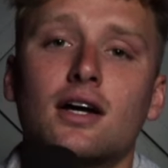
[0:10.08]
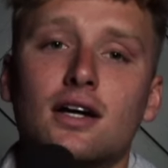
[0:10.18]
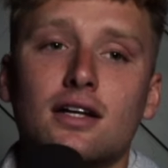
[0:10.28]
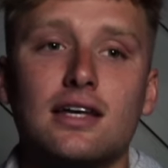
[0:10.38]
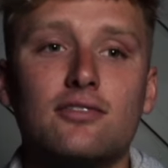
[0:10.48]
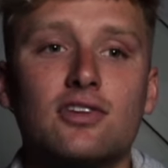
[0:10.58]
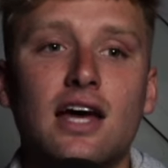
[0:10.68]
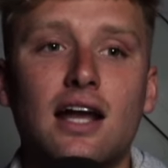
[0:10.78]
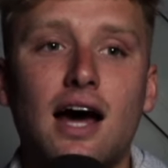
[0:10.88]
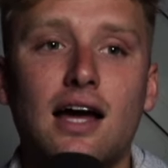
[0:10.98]
given
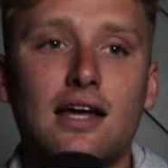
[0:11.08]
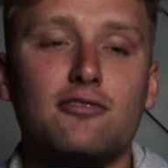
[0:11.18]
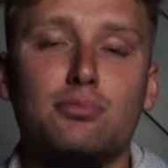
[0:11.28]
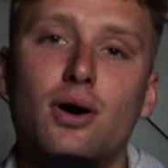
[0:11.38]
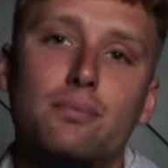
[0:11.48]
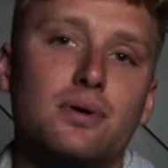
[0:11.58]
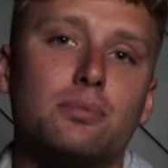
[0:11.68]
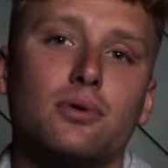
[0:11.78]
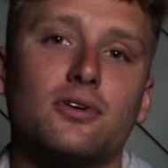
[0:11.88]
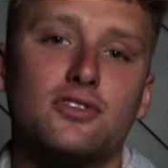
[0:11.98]
that I have brought
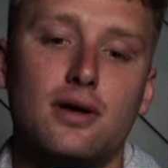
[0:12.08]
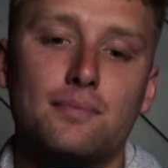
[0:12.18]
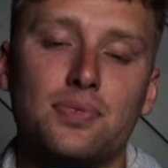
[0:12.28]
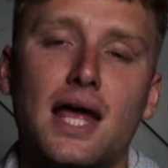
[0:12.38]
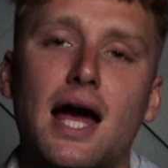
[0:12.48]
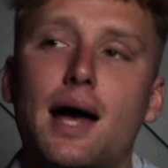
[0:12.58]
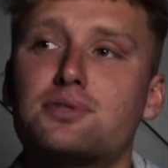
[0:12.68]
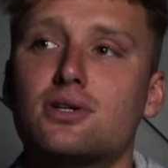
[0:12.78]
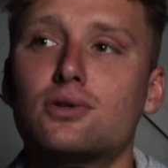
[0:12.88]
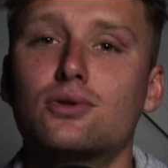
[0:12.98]
people some
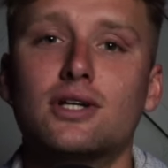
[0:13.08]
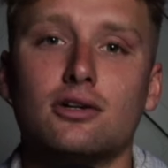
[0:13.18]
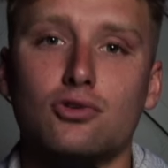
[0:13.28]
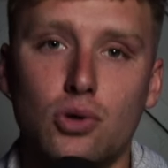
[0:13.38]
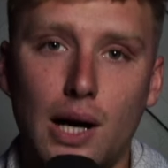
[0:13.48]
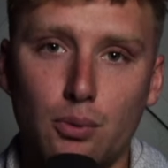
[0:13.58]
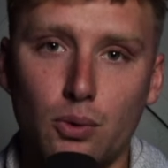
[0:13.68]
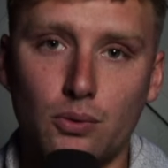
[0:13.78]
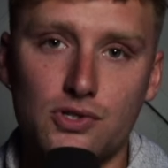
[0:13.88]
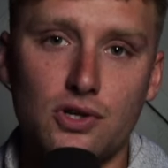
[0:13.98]
absolutely incredible
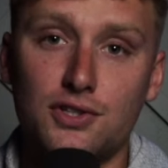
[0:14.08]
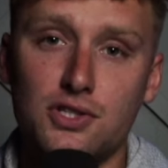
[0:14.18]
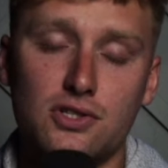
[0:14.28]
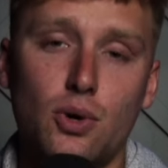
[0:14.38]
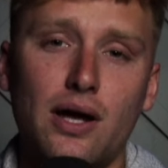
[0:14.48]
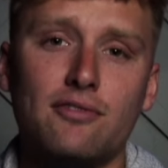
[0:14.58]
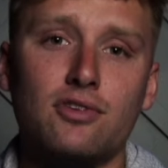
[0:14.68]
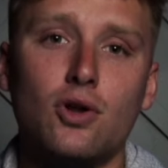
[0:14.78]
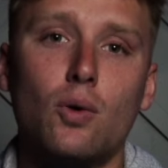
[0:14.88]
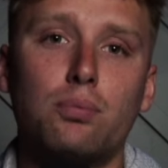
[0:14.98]
results. So I have
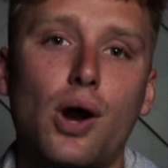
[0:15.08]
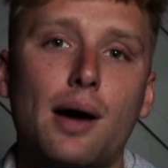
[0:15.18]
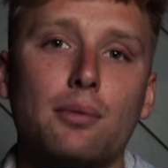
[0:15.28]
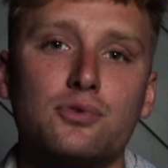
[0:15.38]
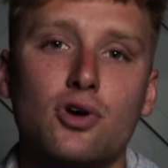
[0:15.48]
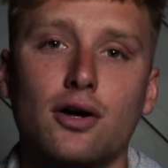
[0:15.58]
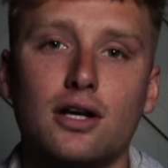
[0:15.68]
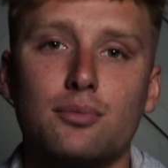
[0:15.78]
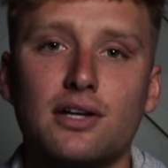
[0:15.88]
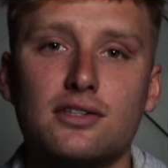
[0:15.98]
no problem talking
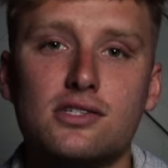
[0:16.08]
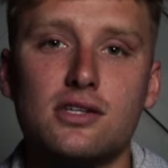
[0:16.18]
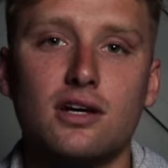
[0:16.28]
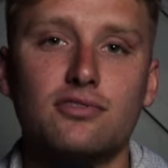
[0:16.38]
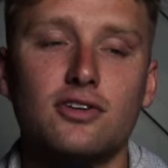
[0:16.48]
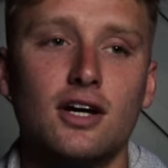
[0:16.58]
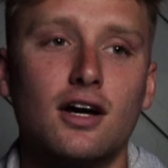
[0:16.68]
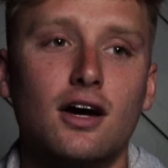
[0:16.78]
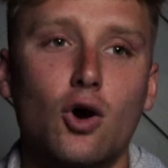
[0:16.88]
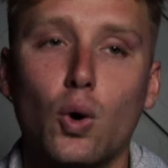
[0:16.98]
about this stuff
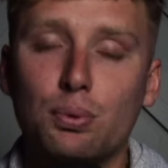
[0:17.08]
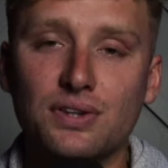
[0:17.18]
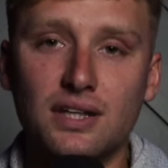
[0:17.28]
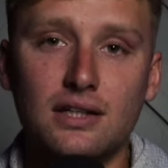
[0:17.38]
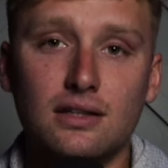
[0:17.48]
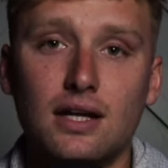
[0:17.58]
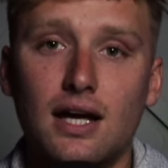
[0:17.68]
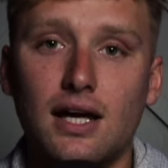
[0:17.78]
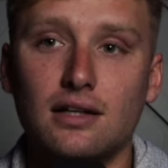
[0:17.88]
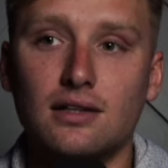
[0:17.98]
openly
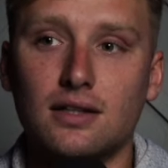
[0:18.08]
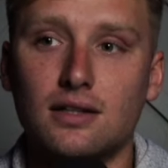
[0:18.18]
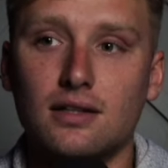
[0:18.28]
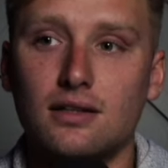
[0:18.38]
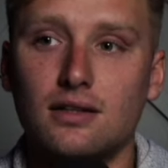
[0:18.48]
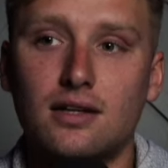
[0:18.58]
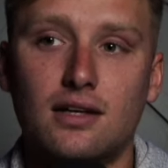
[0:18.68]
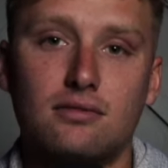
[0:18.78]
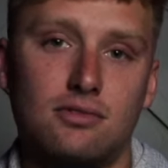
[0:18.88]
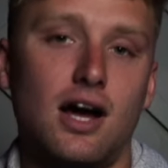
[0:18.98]
and
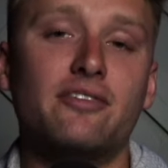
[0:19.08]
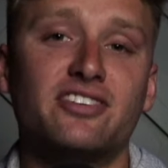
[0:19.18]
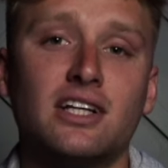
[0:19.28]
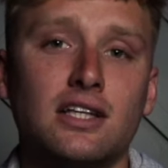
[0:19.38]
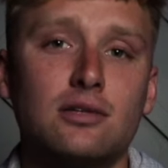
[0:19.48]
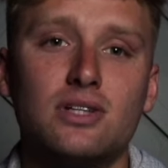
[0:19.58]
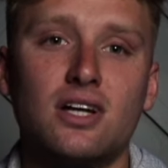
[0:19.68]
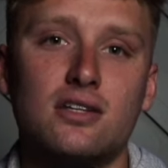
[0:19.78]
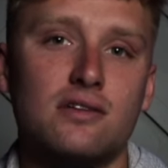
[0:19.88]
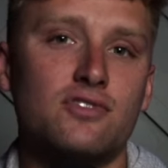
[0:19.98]
confidently
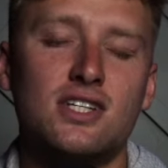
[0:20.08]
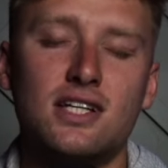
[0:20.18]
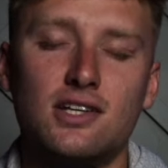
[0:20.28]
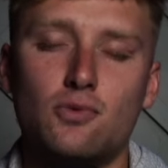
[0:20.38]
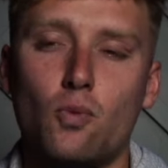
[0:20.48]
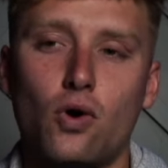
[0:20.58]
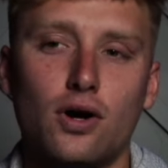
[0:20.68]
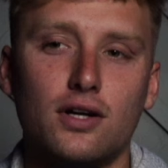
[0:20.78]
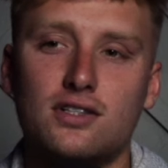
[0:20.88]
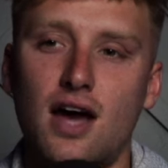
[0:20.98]
because I've seen it
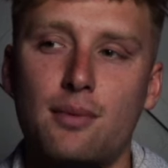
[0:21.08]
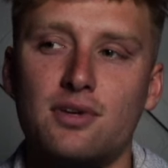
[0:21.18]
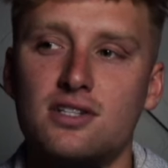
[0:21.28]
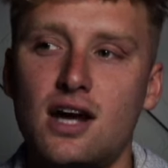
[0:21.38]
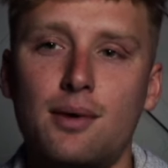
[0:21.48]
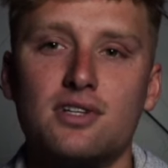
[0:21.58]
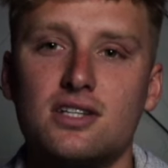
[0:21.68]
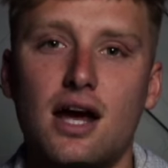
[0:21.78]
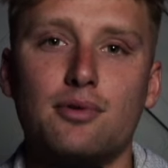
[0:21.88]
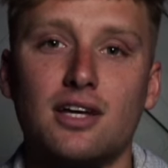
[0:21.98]
work time and time and
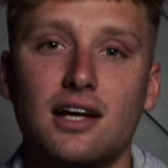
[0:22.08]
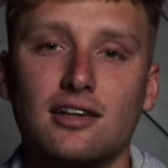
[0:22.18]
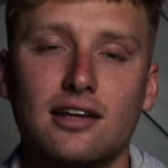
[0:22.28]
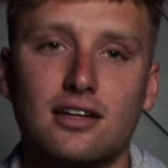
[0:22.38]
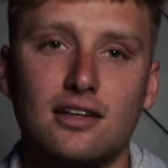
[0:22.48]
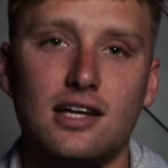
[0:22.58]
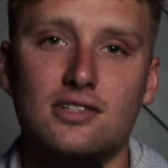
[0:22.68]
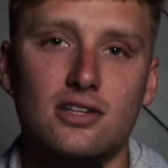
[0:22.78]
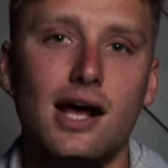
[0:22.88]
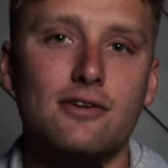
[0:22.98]
time again. Like, kids'
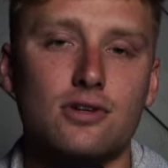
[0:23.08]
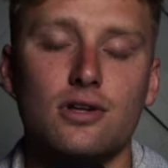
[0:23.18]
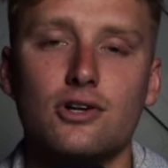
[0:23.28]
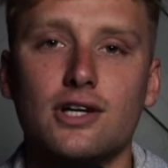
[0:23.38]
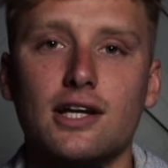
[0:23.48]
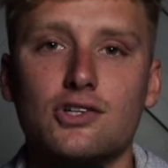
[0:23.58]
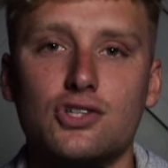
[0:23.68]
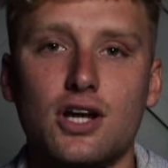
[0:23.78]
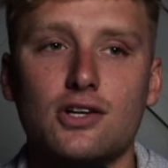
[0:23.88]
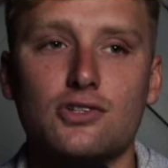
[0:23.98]
lives are literally getting
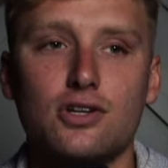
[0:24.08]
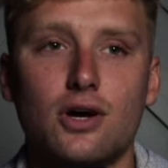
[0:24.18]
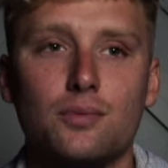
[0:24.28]
changed. So